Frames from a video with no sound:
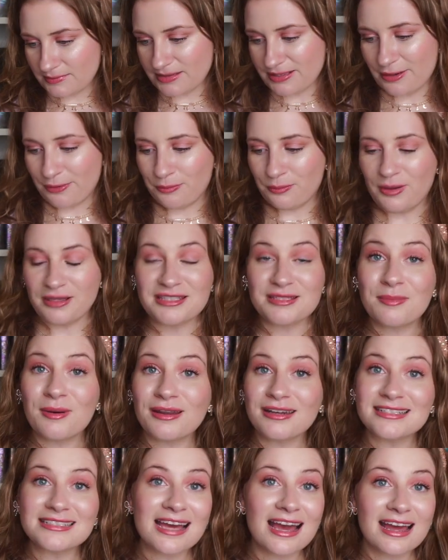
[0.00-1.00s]
So once
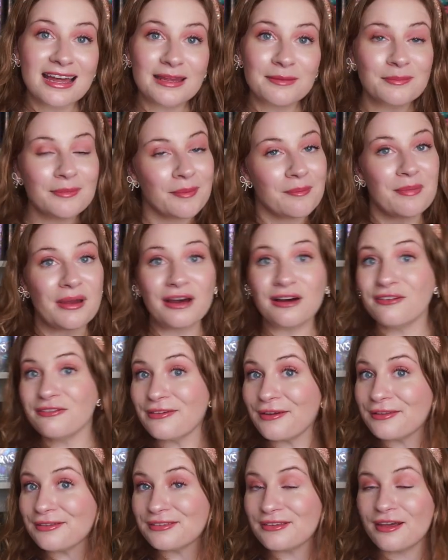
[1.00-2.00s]
upon a time, Belle
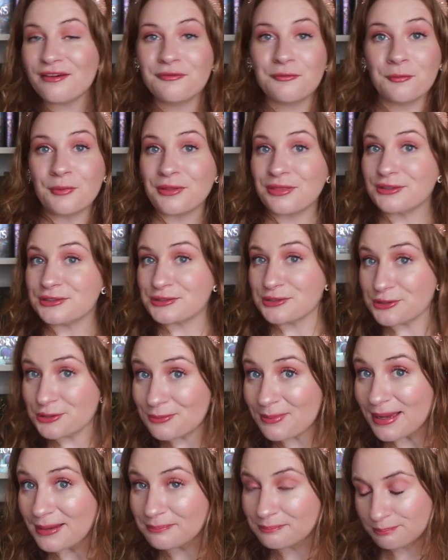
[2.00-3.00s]
fell in love with
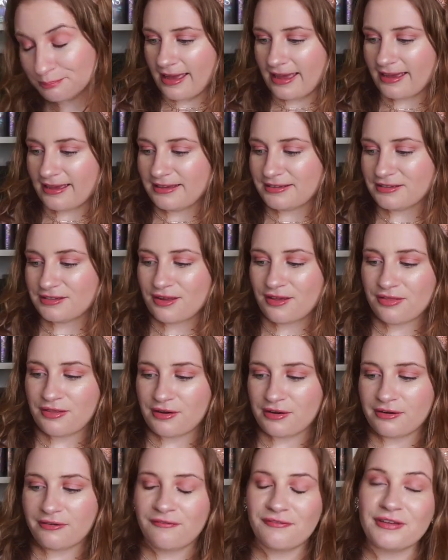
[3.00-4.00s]
two men and
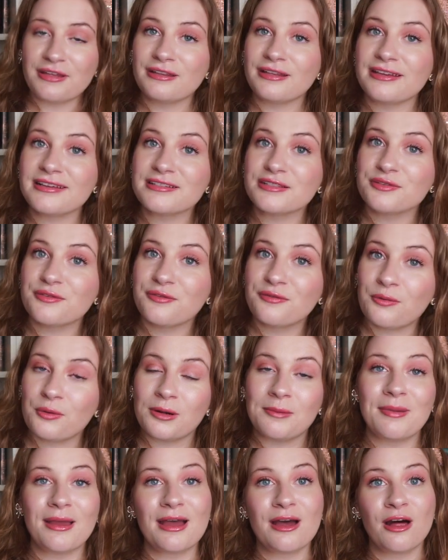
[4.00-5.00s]
their feelings
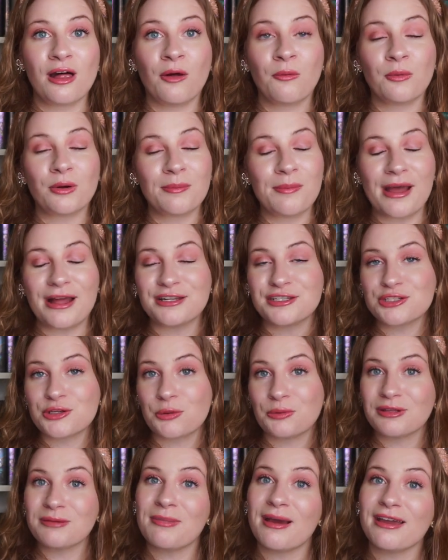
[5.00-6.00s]
for Belle were matched
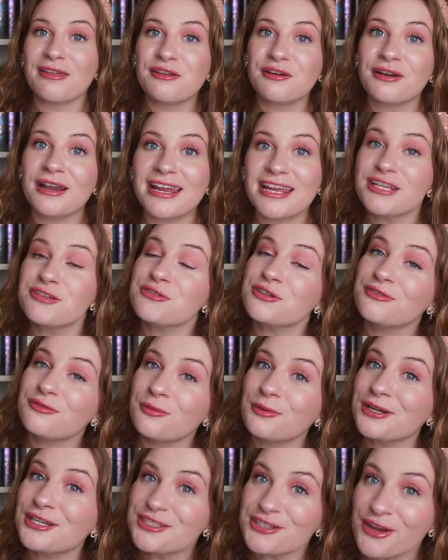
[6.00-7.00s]
only by their hatred
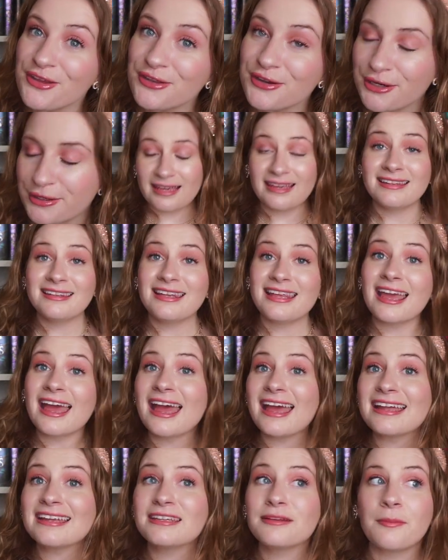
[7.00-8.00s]
for each other. In the
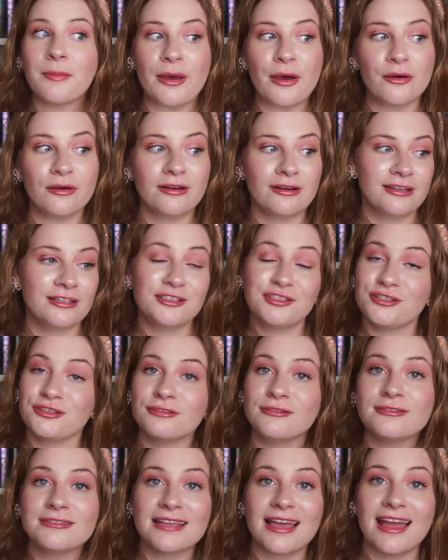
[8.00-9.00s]
end, Belle couldn't
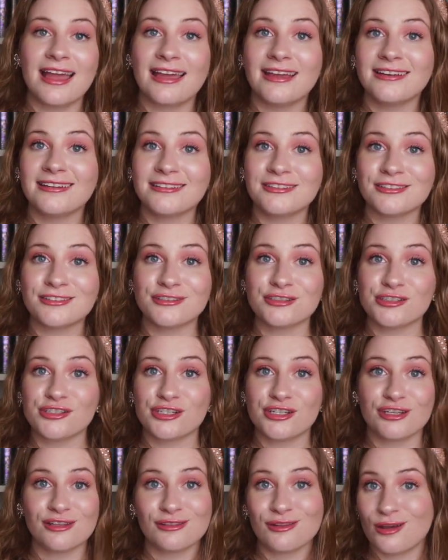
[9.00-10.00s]
choose and
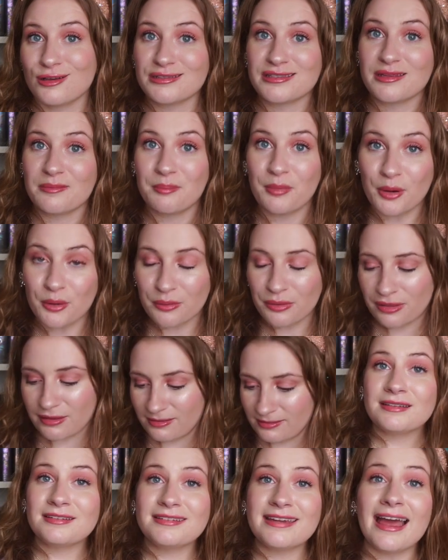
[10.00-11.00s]
she lost them both.
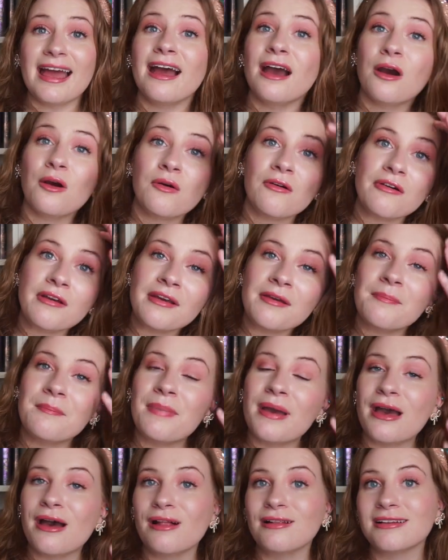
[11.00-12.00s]
Now,
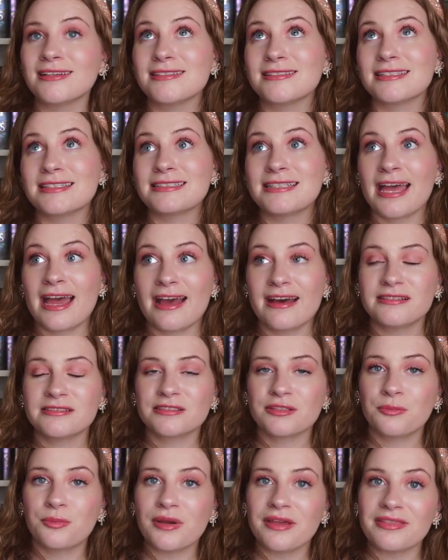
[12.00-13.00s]
Belle is
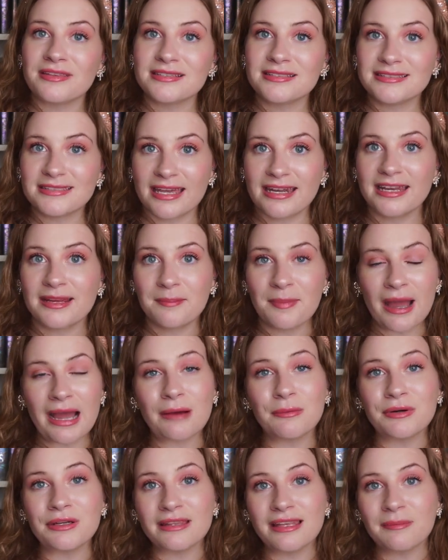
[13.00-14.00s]
tasked with setting
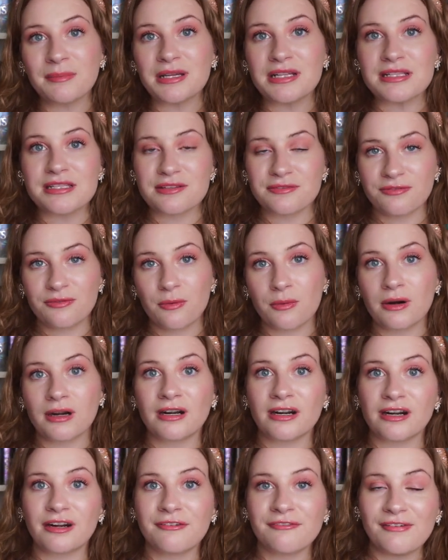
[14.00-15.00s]
power limits
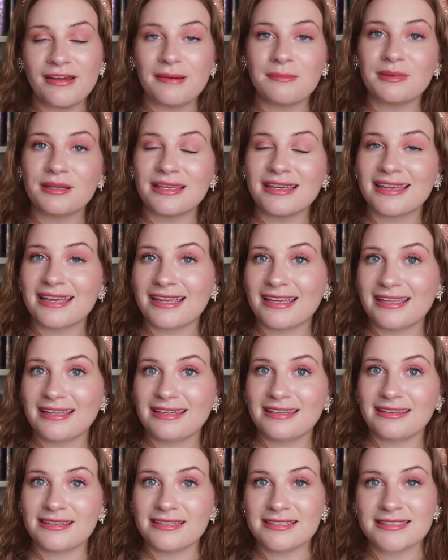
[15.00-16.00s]
for her family
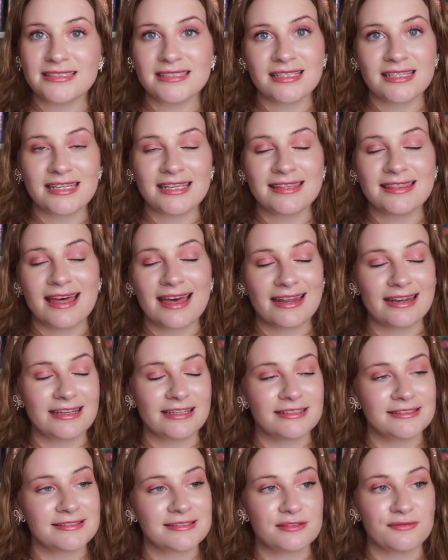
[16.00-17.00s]
in this city that
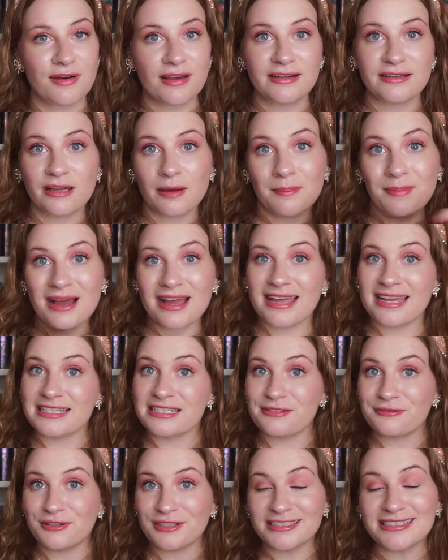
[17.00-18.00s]
is divided up by
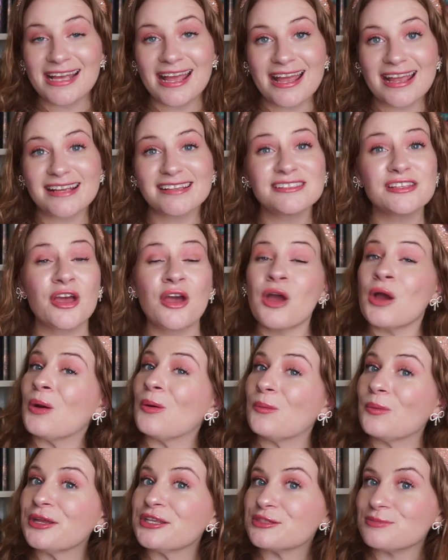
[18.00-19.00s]
different gangs,
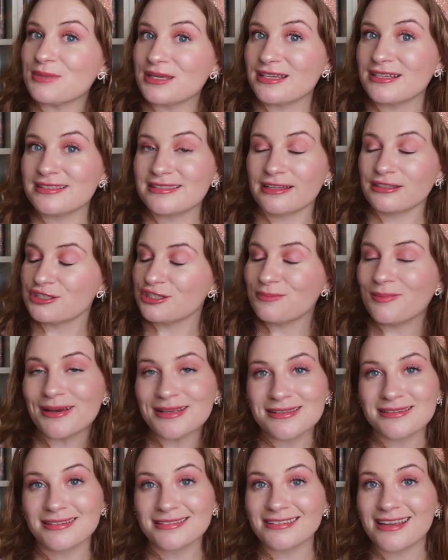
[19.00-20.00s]
which means that she
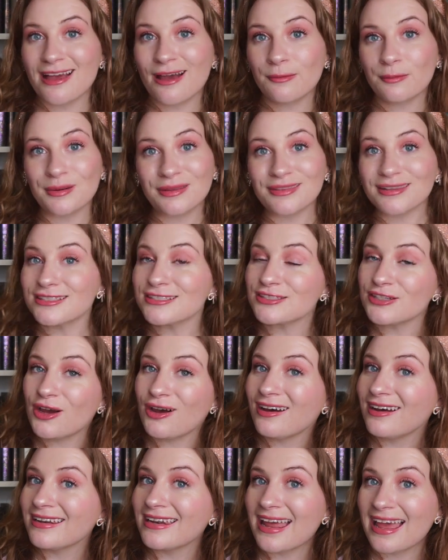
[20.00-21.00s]
must sit down with
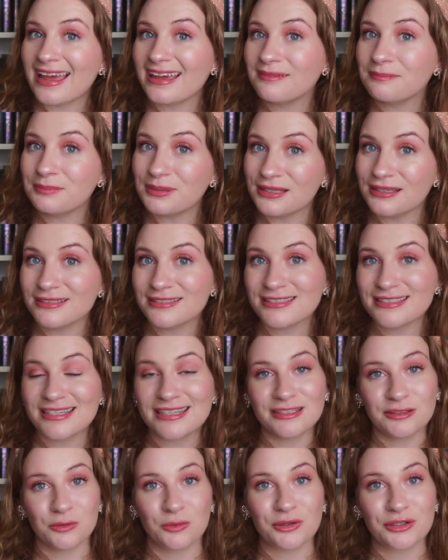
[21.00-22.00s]
Gaston and Beast
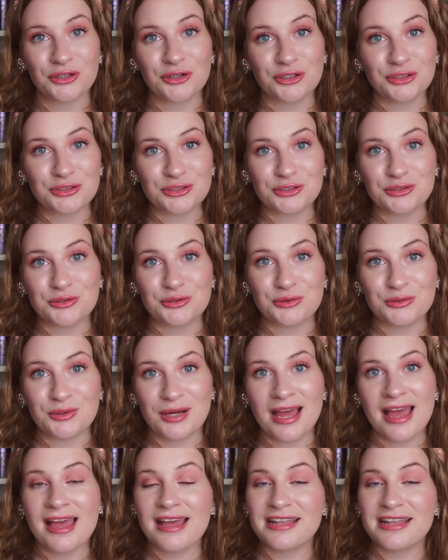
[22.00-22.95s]
in order to